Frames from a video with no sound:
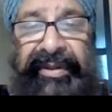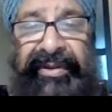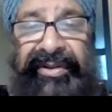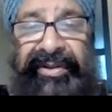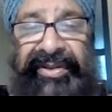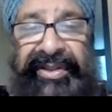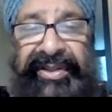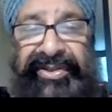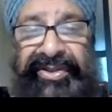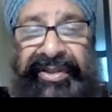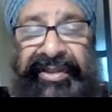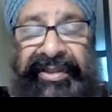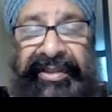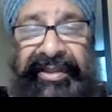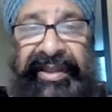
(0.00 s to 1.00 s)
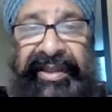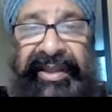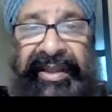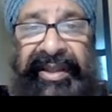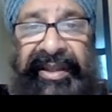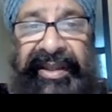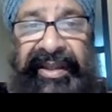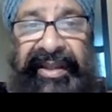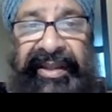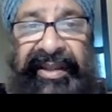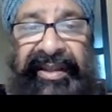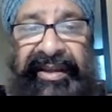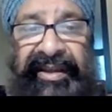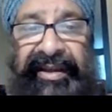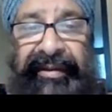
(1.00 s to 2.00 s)
non-surgically?
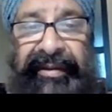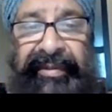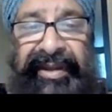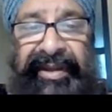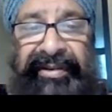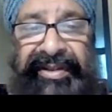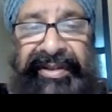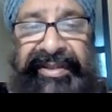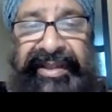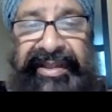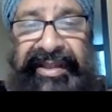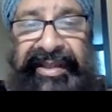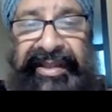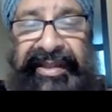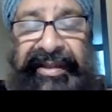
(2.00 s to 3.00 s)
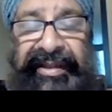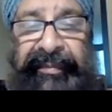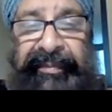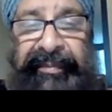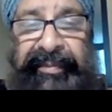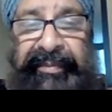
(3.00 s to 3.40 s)
Here is a